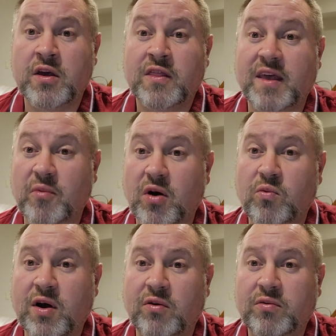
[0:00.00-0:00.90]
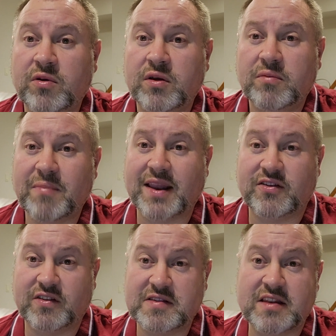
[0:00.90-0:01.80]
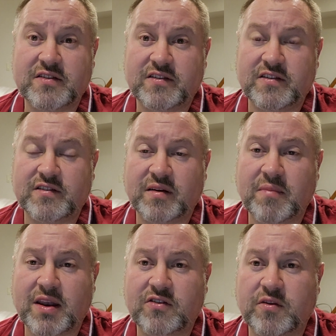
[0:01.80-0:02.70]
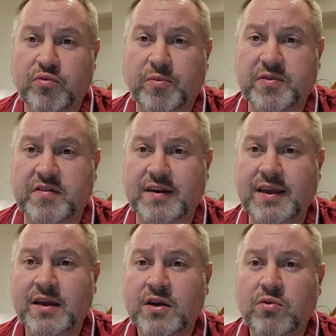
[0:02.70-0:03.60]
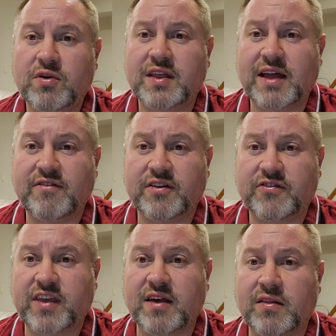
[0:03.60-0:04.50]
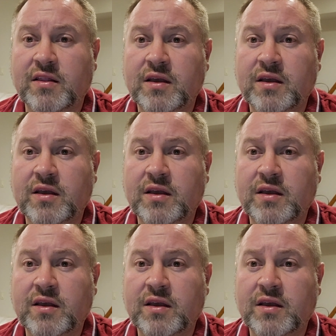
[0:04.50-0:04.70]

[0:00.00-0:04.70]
They might well manage the tenancies and manage the property with a level of skill,